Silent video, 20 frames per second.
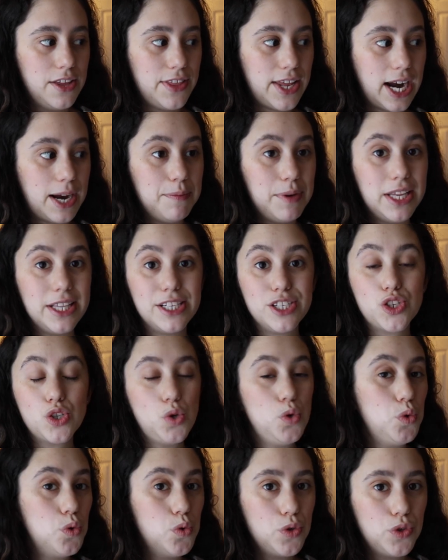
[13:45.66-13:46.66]
I'm in this
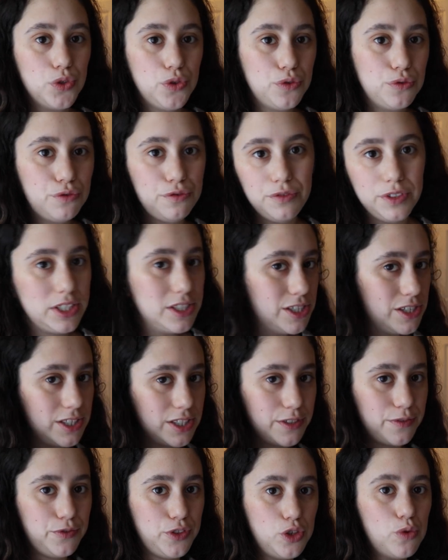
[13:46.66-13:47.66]
cool new
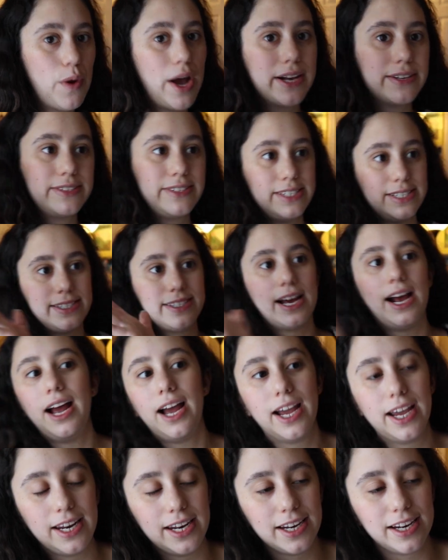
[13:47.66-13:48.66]
field of UX
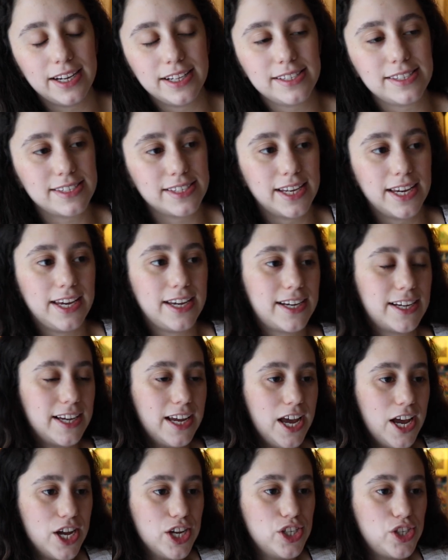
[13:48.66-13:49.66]
design, and it's like
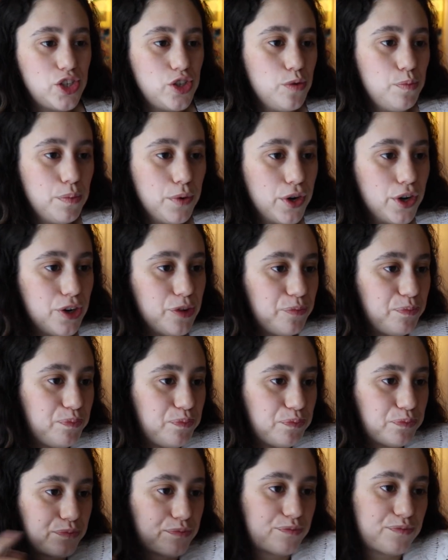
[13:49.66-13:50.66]
super
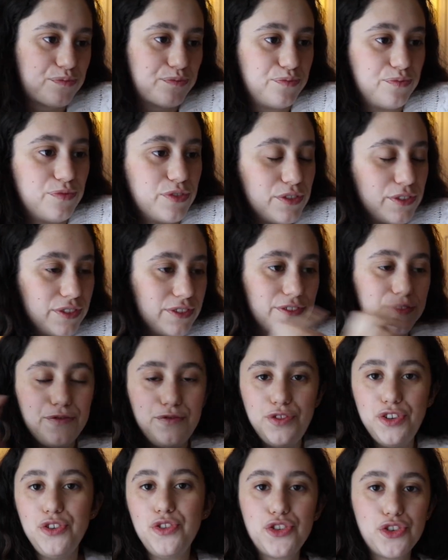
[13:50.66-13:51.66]

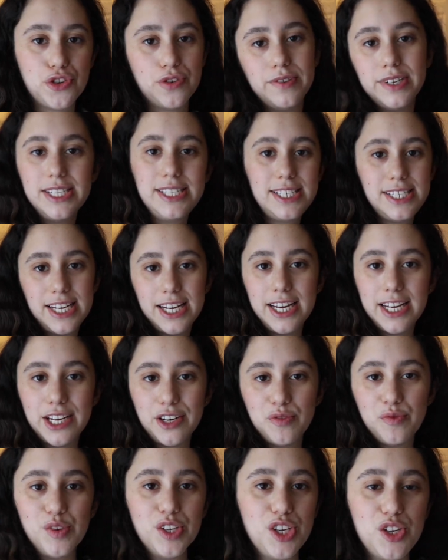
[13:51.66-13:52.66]
futuristic
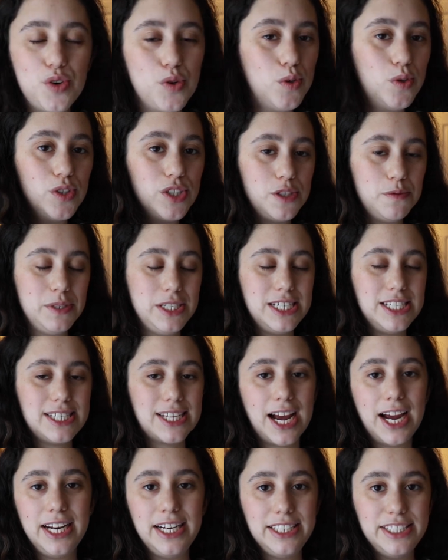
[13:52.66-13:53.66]
and really cool to be
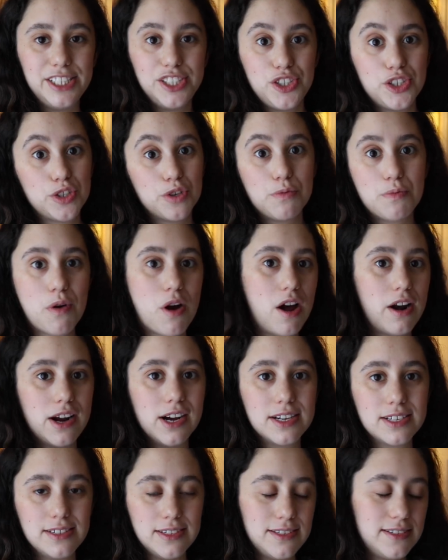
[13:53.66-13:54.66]
designing digital
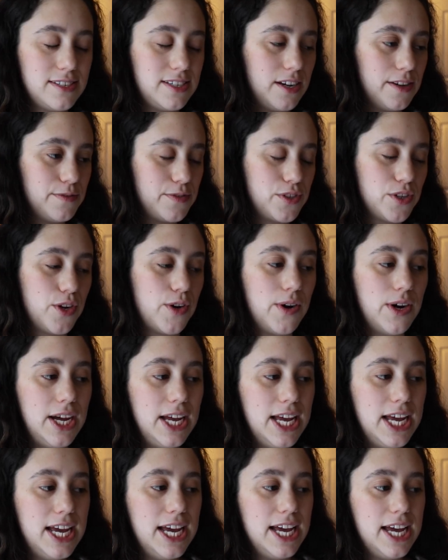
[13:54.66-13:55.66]
products and stuff. So
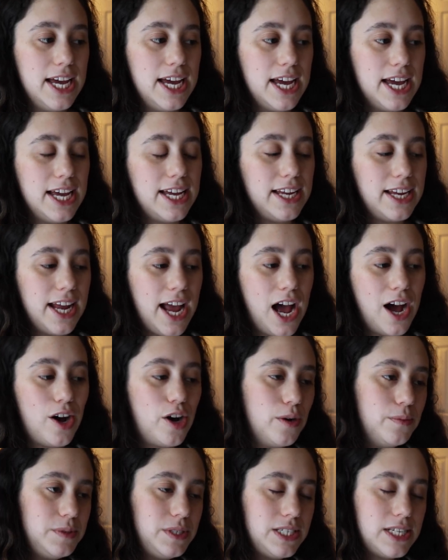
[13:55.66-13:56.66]
it
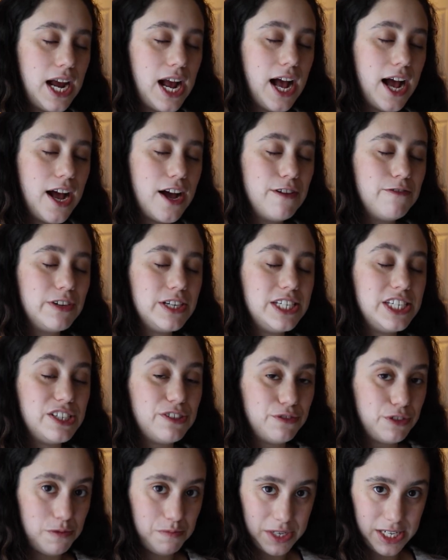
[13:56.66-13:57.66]
helps to have a
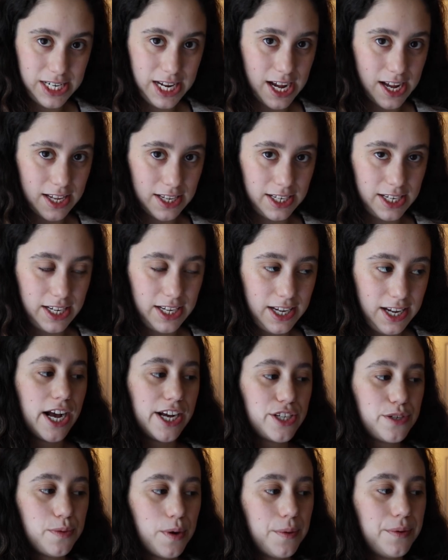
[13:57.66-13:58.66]
different mentality.
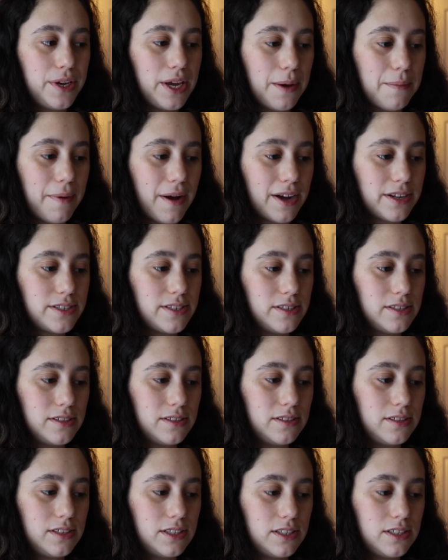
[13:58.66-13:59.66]
I should probably get back
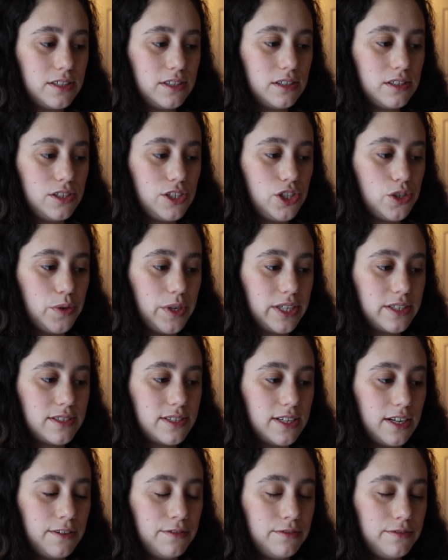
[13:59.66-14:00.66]
to doing
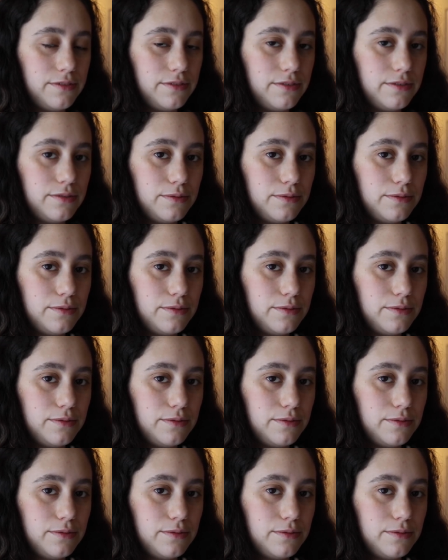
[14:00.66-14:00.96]
stuff.